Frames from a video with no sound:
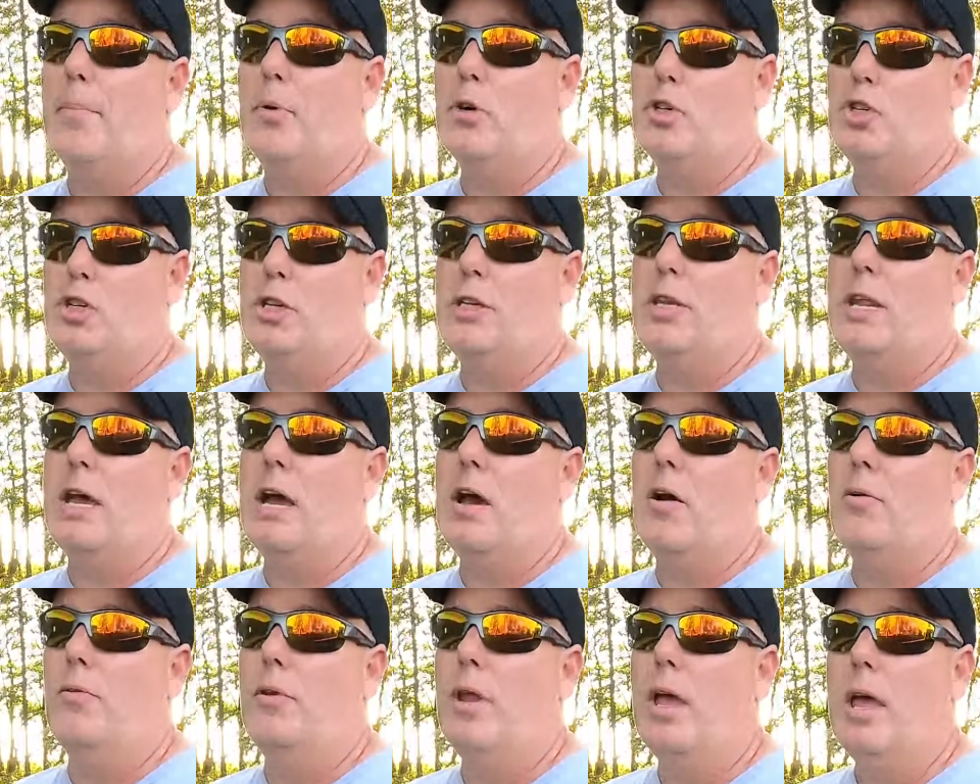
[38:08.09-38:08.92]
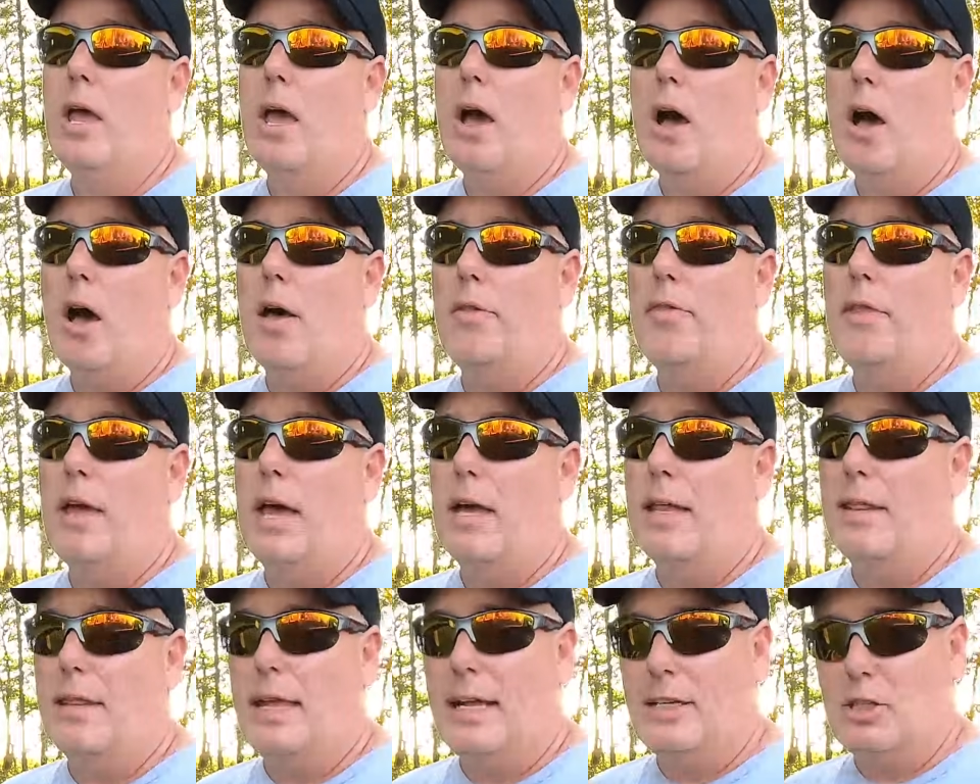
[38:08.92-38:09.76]
pushing down on
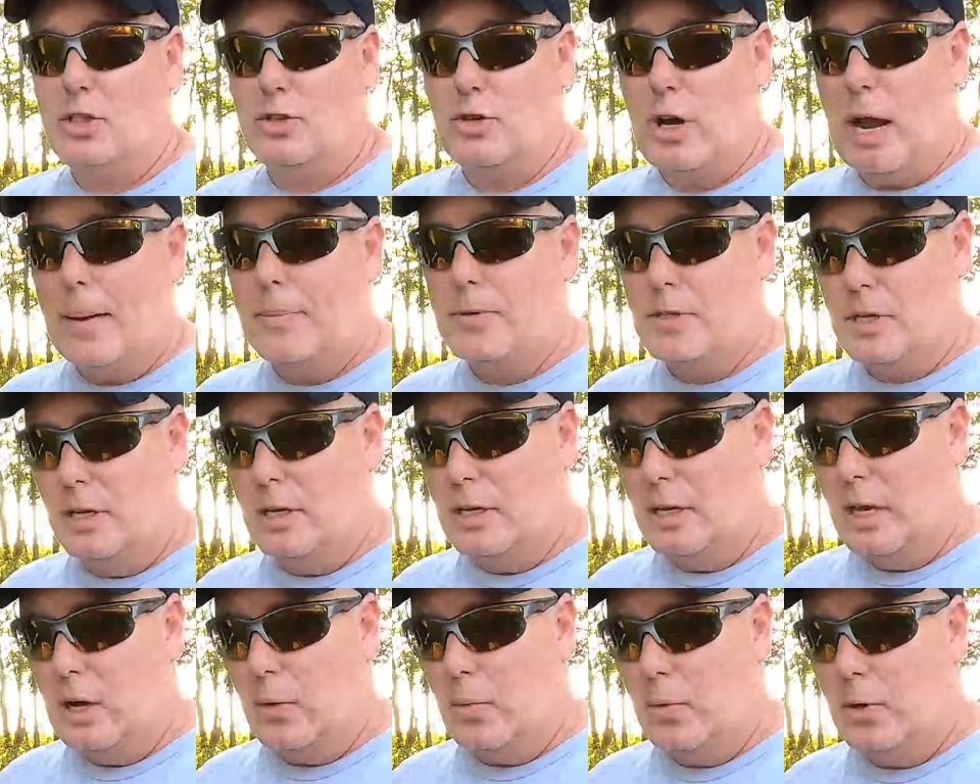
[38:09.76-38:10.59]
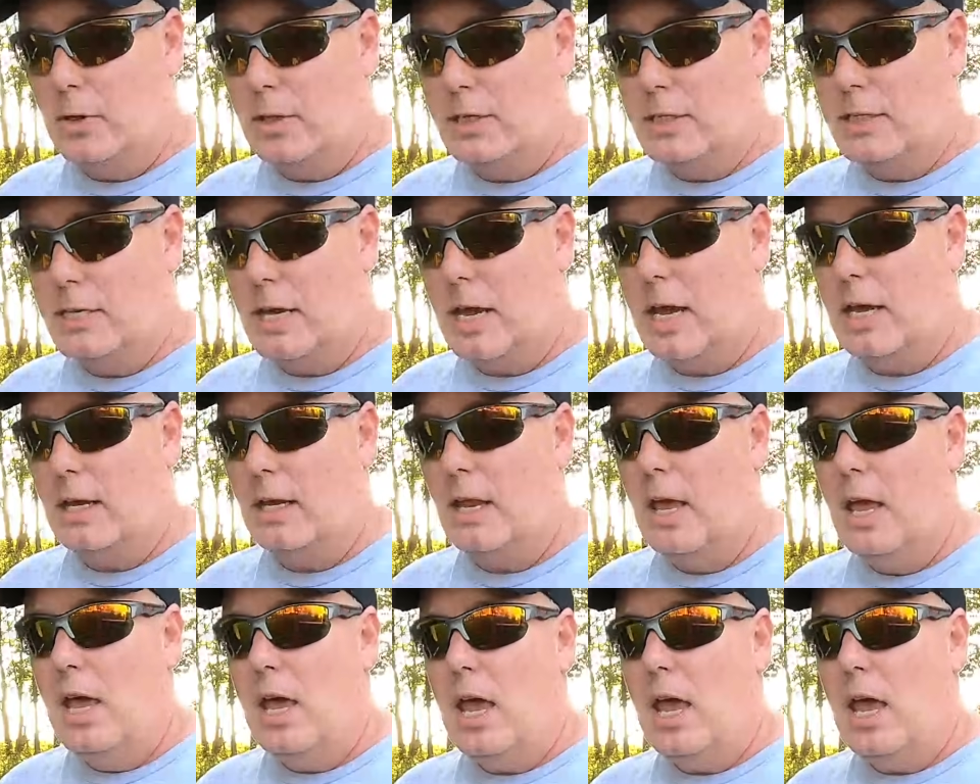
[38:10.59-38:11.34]
that, and that strap's going to get really tight.